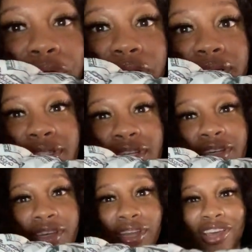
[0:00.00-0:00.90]
bills
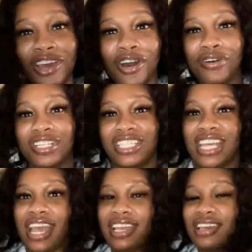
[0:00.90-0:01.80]
on the
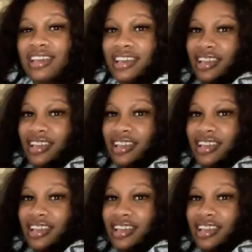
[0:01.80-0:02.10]
jacket,